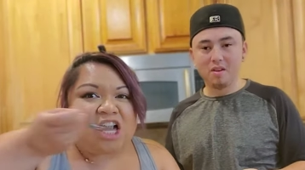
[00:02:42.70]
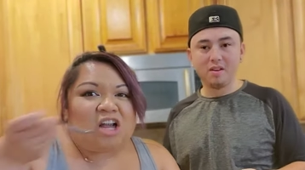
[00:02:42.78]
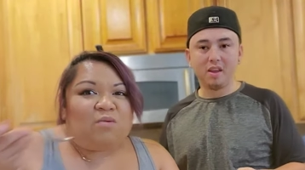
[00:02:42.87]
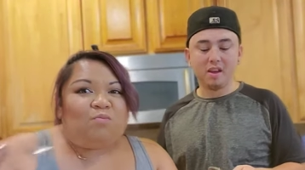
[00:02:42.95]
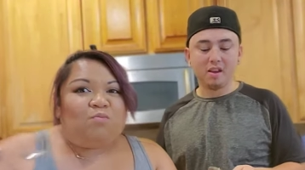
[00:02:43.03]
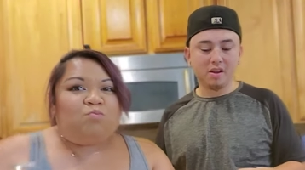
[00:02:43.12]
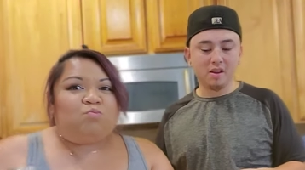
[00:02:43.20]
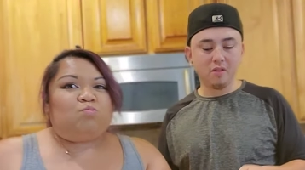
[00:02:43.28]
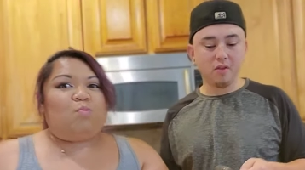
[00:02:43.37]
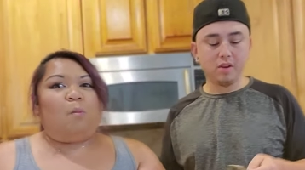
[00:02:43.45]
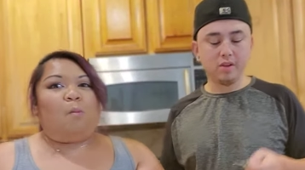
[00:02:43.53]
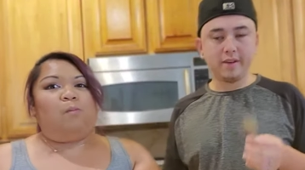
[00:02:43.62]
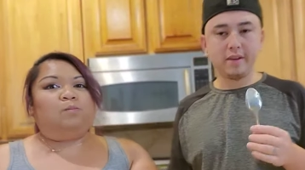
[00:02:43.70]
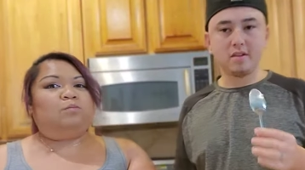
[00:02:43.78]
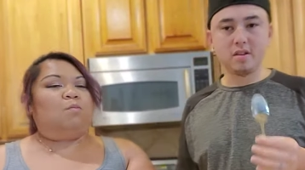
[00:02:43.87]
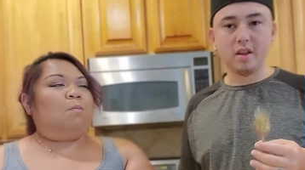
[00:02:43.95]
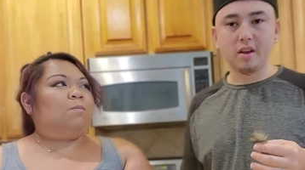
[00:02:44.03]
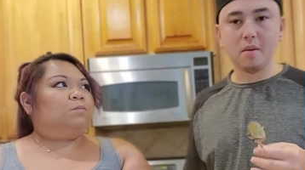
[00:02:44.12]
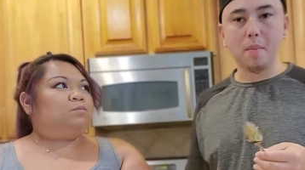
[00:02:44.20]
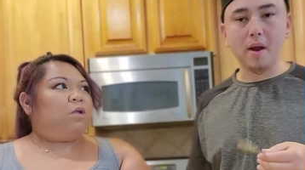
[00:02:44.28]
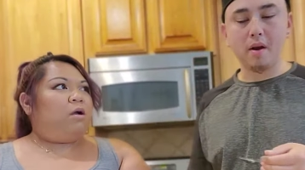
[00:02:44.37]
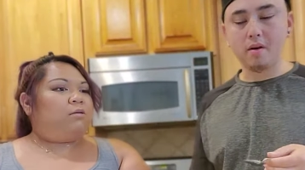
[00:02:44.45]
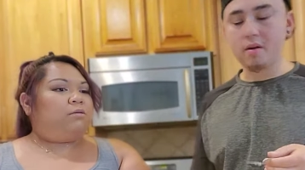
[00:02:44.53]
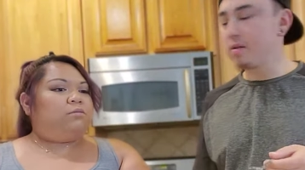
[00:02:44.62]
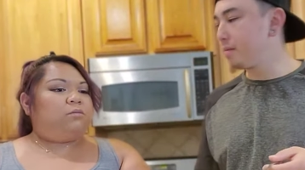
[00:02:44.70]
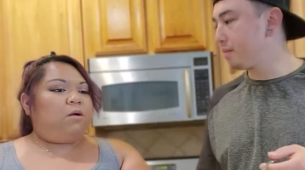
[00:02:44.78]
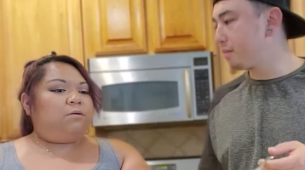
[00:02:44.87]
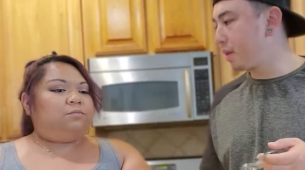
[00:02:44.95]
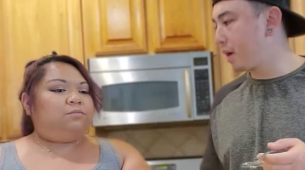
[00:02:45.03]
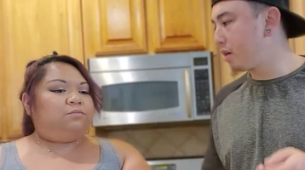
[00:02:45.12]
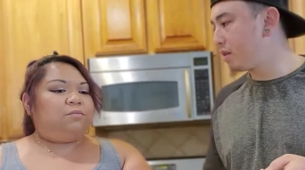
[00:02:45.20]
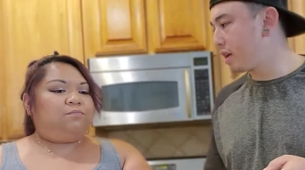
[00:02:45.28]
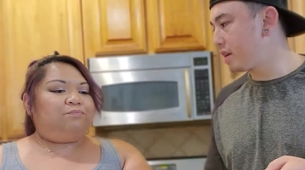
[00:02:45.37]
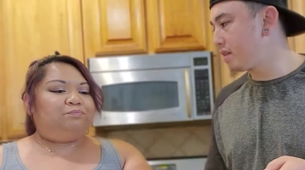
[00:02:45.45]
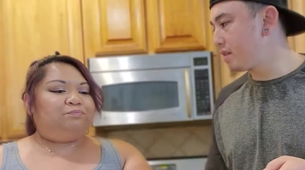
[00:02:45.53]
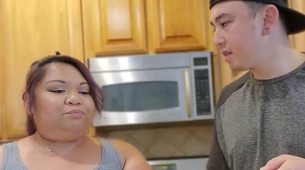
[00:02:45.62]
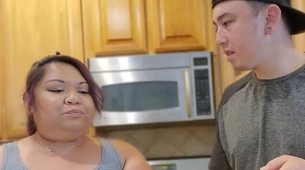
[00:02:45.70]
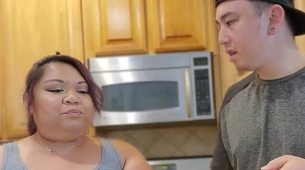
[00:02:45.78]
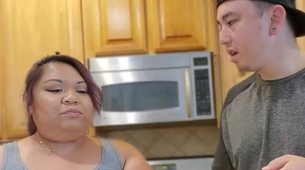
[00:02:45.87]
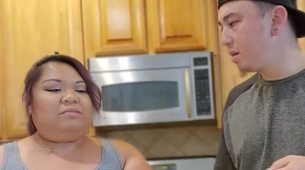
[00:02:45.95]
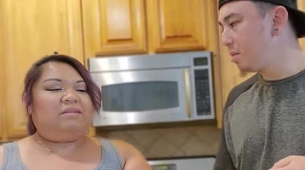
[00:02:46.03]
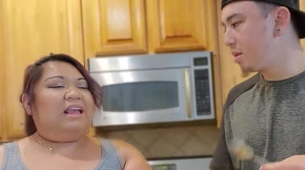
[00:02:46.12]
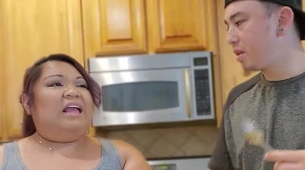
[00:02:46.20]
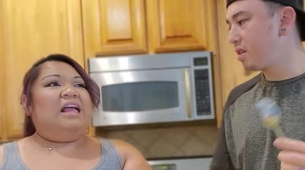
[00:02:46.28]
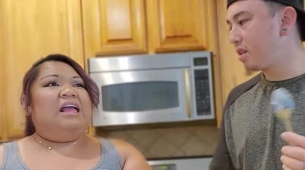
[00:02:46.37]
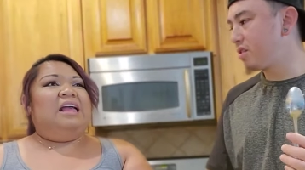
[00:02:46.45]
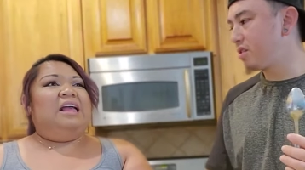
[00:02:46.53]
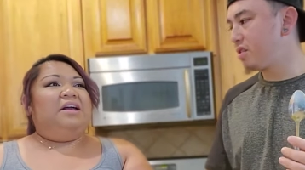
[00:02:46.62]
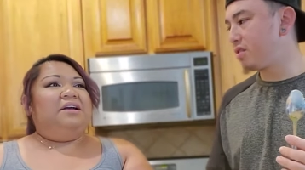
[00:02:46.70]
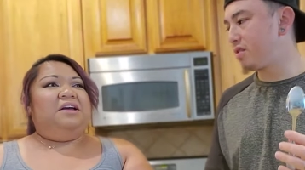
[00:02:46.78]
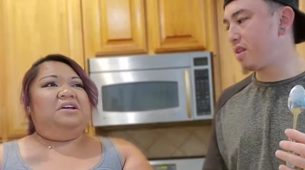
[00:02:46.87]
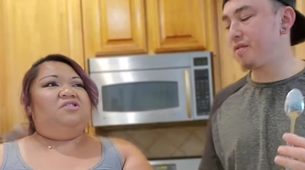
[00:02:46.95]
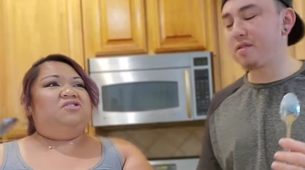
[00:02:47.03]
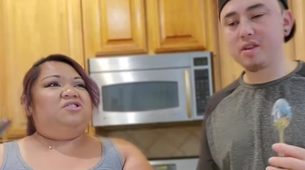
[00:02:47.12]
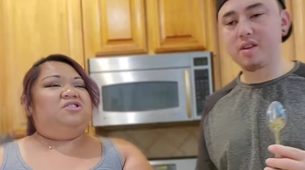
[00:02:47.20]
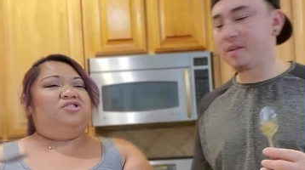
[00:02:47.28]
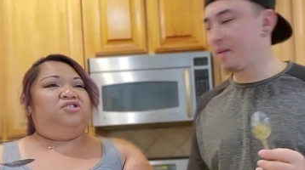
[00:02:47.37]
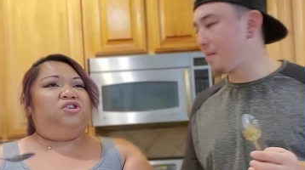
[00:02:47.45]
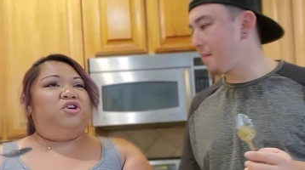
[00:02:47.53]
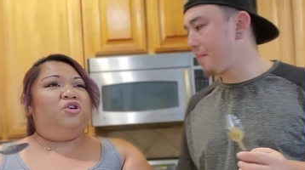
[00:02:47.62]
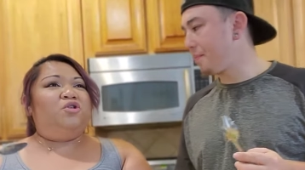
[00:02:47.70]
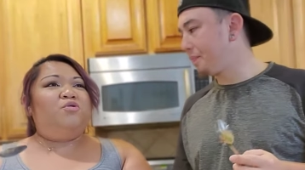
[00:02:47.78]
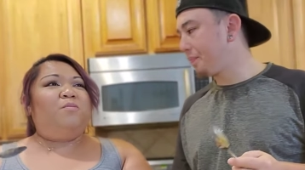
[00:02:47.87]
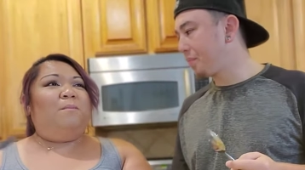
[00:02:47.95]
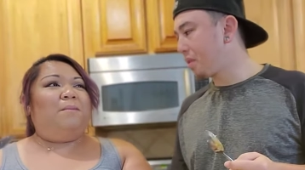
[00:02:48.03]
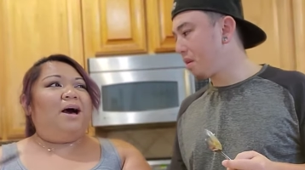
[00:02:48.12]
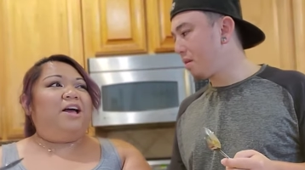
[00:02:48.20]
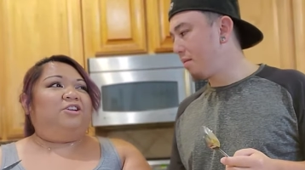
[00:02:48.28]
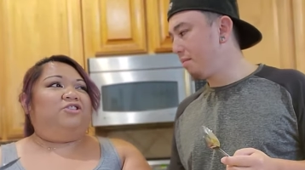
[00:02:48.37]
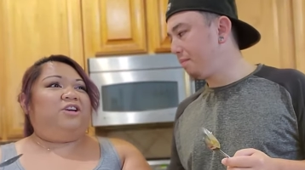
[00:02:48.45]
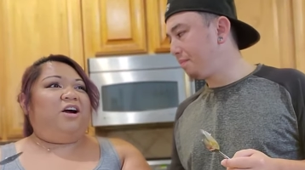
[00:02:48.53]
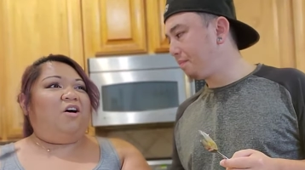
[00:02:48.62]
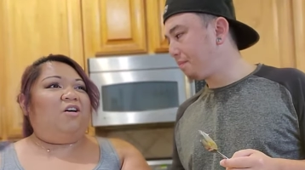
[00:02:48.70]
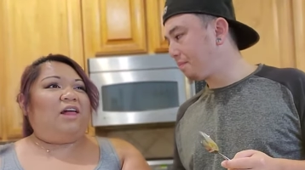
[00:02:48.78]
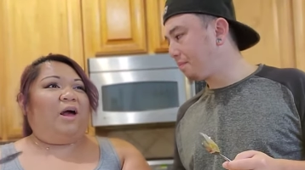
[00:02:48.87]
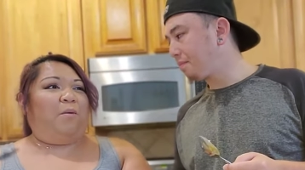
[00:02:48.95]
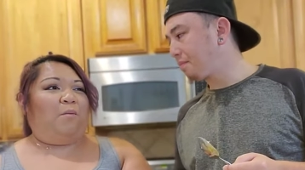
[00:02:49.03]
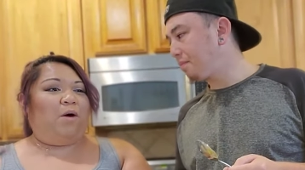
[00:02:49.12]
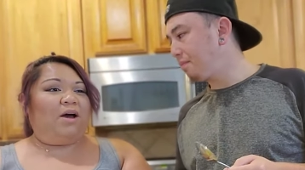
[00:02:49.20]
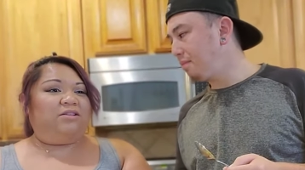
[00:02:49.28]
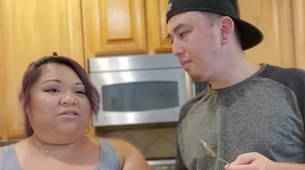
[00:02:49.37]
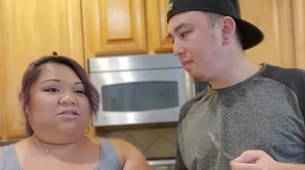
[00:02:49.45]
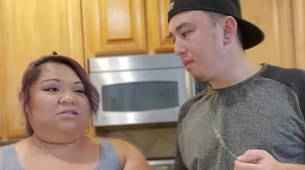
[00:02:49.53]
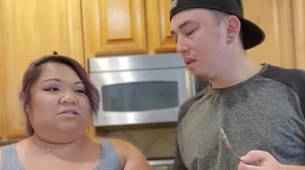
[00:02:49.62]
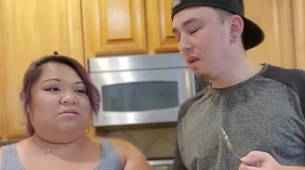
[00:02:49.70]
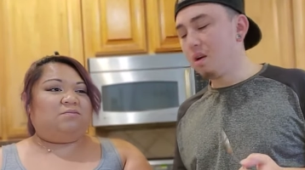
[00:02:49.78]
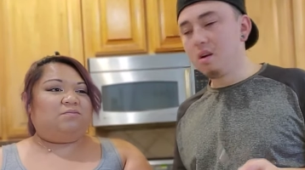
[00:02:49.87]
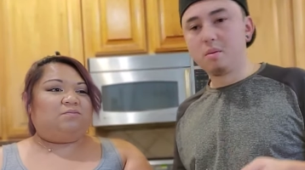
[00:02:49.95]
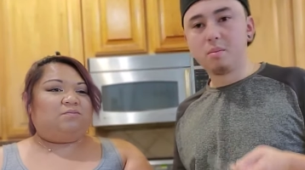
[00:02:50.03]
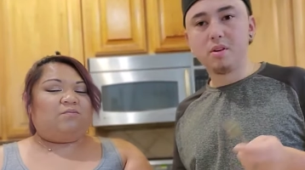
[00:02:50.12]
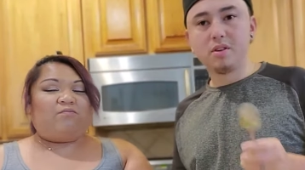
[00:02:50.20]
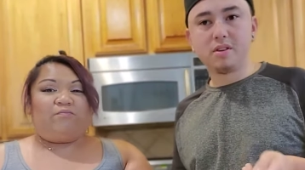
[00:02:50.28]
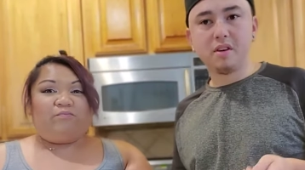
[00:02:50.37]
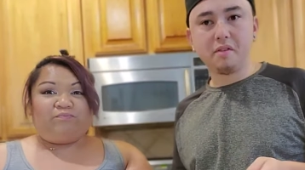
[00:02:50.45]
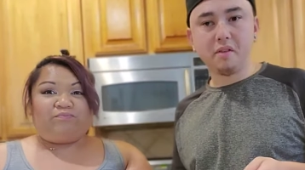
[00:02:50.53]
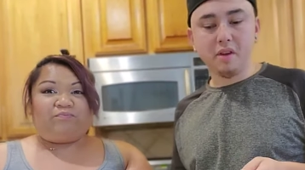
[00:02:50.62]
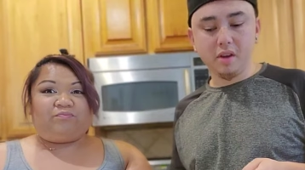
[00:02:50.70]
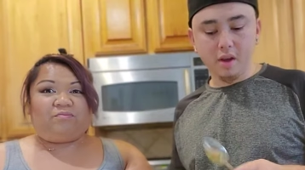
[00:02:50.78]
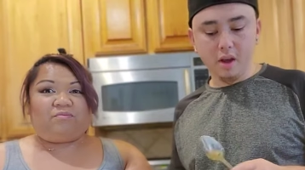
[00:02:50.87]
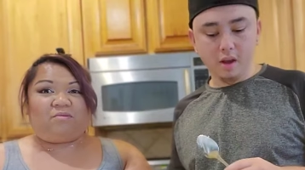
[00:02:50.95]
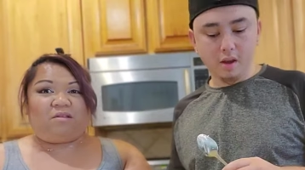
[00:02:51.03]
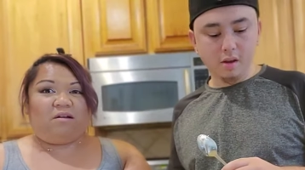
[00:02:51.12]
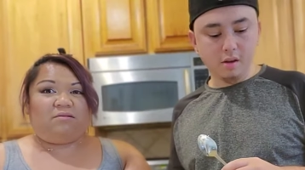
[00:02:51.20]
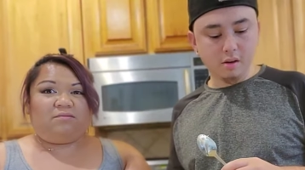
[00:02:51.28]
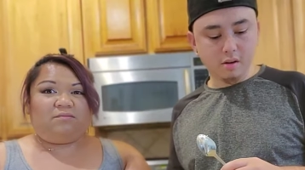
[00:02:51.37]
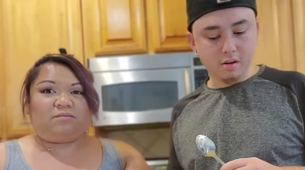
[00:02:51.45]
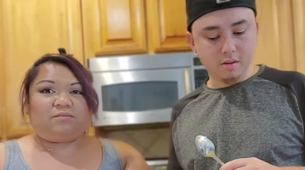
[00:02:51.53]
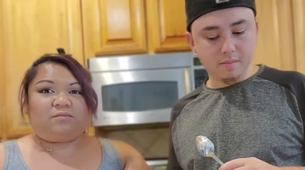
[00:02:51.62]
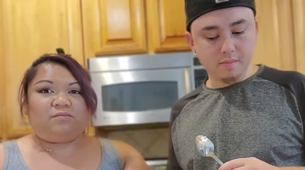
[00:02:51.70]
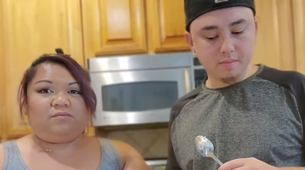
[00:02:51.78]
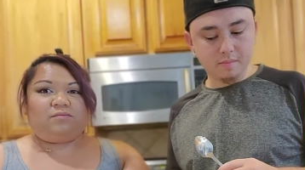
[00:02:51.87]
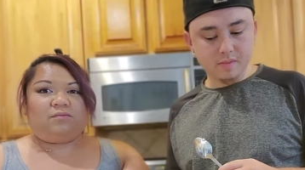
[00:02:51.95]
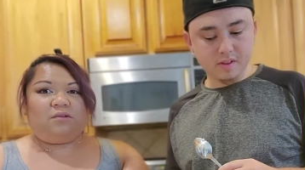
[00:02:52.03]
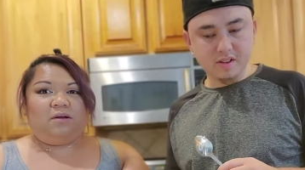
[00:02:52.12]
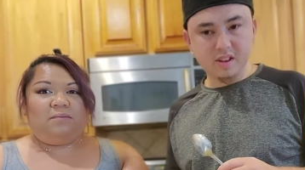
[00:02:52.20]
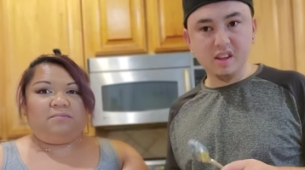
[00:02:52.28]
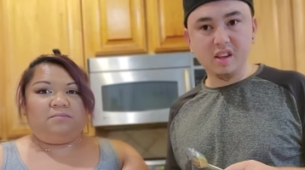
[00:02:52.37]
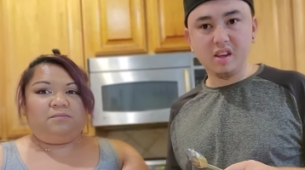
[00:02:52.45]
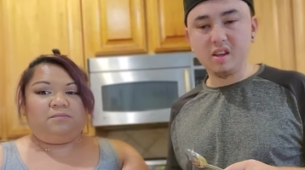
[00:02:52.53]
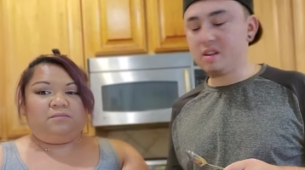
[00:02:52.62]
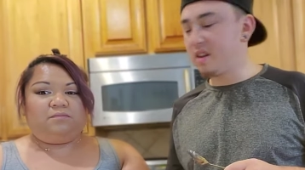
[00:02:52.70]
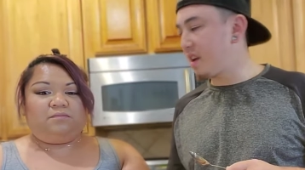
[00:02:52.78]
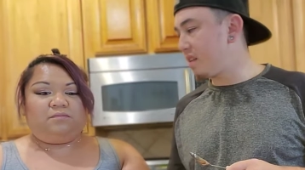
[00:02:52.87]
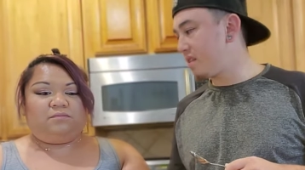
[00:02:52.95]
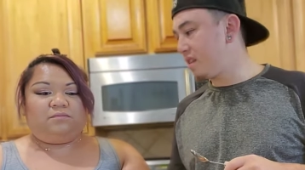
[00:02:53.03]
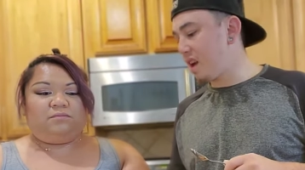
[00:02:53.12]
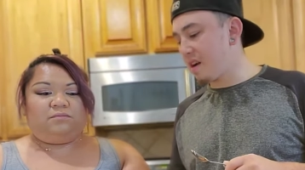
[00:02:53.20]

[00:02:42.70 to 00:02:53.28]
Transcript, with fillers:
Speaker 1: yeah, I could definitely taste like a pear, pear taste. But then there's, there's definitely... It's
Speaker 2: just too much all at once.
Speaker 1: But there's definitely a um, stinky, nasty